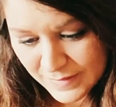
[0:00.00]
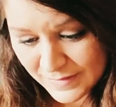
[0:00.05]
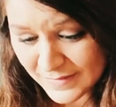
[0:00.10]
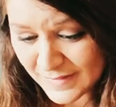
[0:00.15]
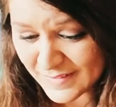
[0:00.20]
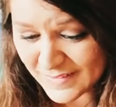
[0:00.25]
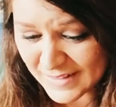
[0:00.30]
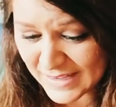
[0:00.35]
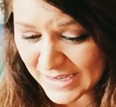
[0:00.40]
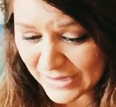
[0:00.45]
It
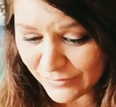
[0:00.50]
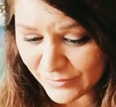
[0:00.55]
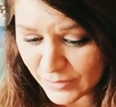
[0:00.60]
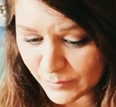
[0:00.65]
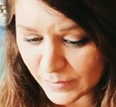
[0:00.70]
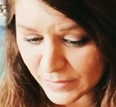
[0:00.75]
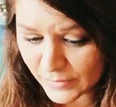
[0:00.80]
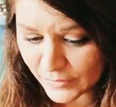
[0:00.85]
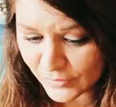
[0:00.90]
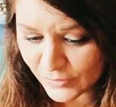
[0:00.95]
doesn't have to
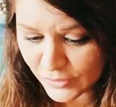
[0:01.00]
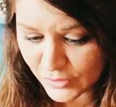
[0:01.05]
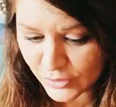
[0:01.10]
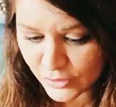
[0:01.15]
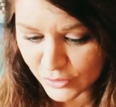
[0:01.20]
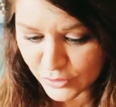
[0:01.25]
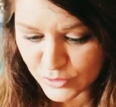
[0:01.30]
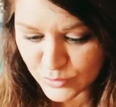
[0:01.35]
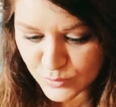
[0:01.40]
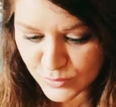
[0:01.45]
be a
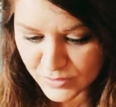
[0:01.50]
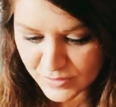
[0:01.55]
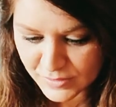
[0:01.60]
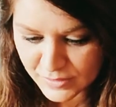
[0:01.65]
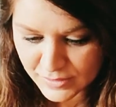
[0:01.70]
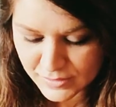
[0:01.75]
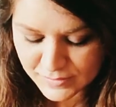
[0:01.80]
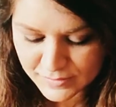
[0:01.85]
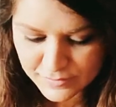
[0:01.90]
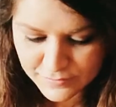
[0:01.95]
circle, you could
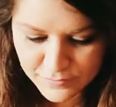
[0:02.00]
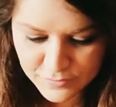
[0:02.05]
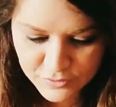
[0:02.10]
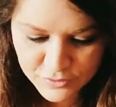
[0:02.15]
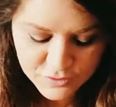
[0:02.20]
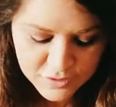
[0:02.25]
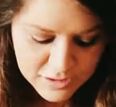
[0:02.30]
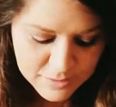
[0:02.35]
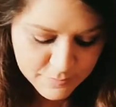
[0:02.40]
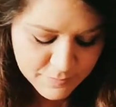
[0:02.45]
cut different
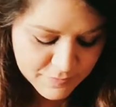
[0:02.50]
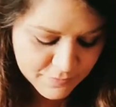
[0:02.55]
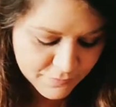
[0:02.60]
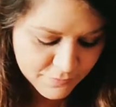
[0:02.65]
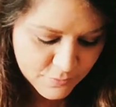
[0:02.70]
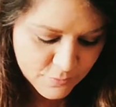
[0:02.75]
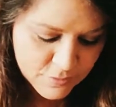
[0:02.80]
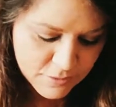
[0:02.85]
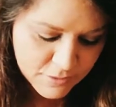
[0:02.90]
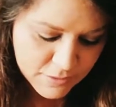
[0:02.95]
shapes if
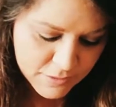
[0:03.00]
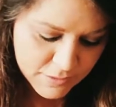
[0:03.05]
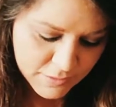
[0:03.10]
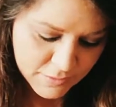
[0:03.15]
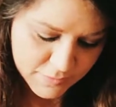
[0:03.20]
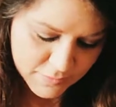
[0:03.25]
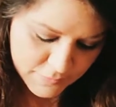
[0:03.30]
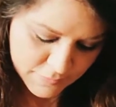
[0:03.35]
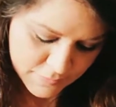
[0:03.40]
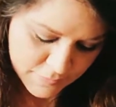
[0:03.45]
you
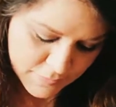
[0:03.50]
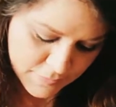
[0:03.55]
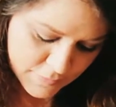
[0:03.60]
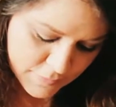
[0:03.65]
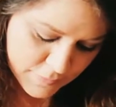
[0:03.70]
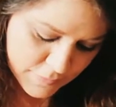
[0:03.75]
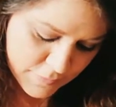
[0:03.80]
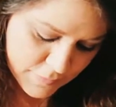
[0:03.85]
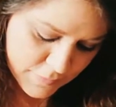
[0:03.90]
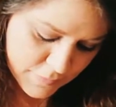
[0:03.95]
like.
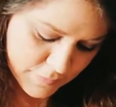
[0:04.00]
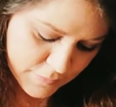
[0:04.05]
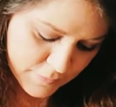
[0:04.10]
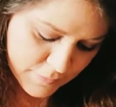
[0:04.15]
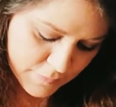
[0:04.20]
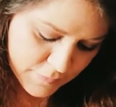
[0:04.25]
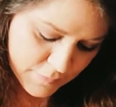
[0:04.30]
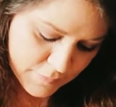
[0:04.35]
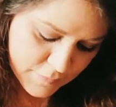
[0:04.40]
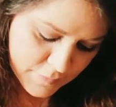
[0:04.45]

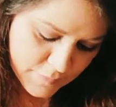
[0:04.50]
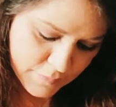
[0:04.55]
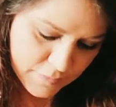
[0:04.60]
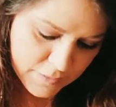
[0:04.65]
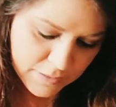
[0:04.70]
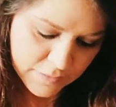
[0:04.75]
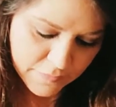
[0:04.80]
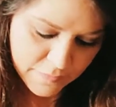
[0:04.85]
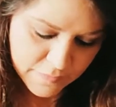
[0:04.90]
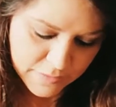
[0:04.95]

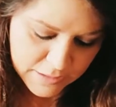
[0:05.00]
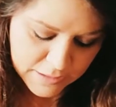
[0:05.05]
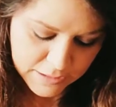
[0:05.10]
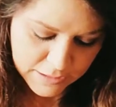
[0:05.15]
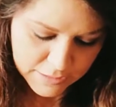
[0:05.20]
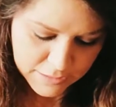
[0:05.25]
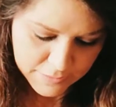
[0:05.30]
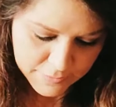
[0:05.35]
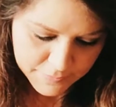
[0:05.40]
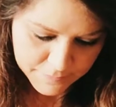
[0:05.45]
And
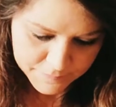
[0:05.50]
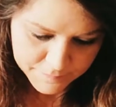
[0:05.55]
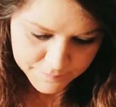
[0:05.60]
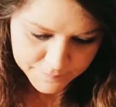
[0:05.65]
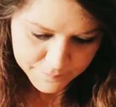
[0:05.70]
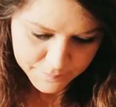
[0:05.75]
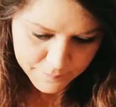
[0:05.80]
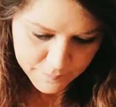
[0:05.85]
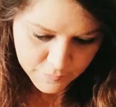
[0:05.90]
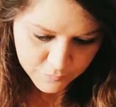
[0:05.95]
then
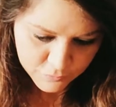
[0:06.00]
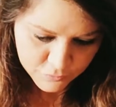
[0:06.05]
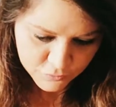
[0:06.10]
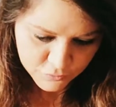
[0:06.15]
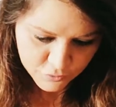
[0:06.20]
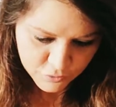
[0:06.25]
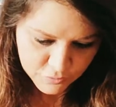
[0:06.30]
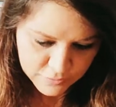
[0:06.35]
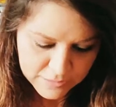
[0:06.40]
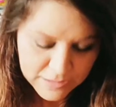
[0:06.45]
I'll
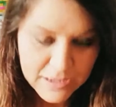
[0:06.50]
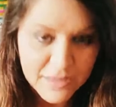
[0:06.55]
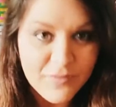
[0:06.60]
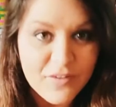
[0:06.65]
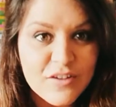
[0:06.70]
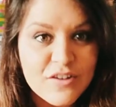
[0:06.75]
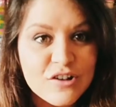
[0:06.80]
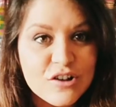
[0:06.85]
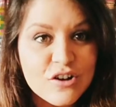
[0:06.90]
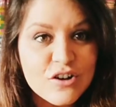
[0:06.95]
show you how
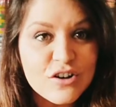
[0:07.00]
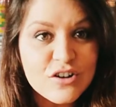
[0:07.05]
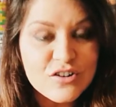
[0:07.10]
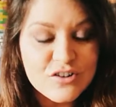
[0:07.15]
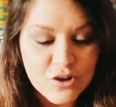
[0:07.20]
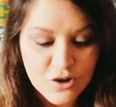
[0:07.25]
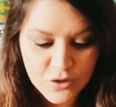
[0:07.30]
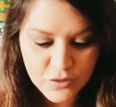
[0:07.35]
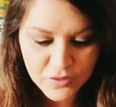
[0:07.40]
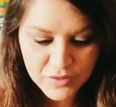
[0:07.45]
this
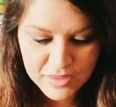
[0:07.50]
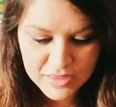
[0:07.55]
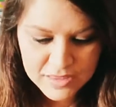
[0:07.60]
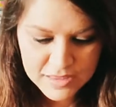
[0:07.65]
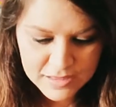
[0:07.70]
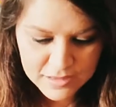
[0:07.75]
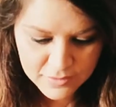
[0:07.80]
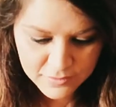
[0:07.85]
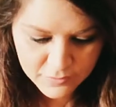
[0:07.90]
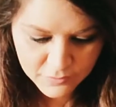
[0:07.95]
looks on the
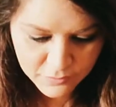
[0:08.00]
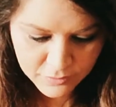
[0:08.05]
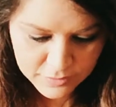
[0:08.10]
heel.